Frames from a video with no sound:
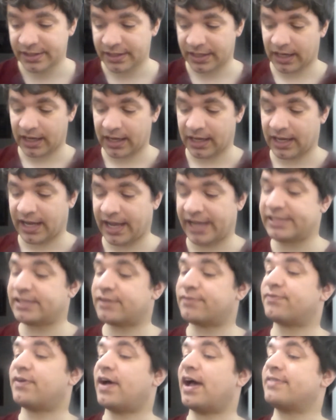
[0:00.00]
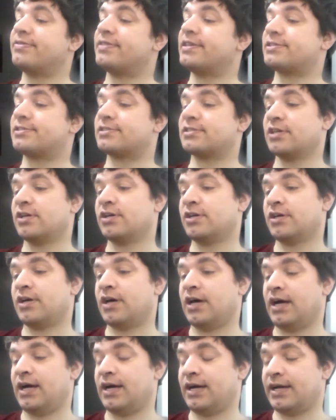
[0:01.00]
I did find this
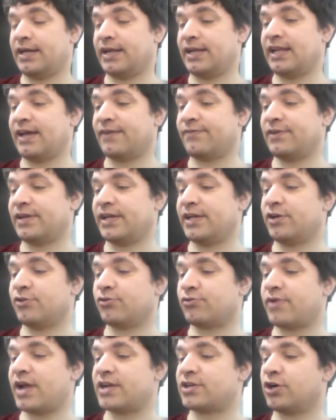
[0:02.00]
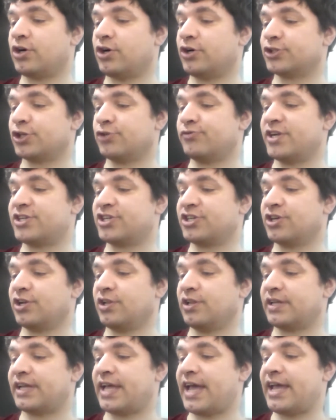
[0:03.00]
lovely red hot
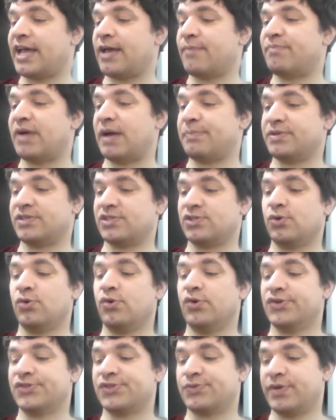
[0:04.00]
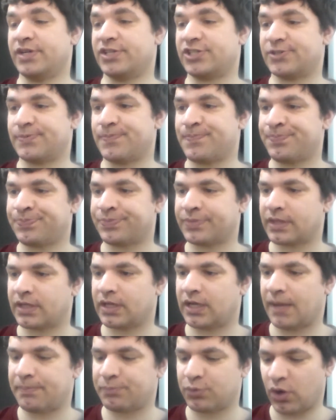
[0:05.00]
original cayenne pepper sauce, which
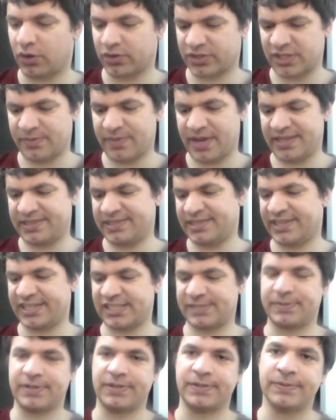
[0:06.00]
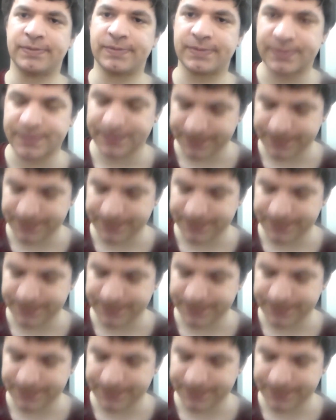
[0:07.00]
approximates it, I suppose.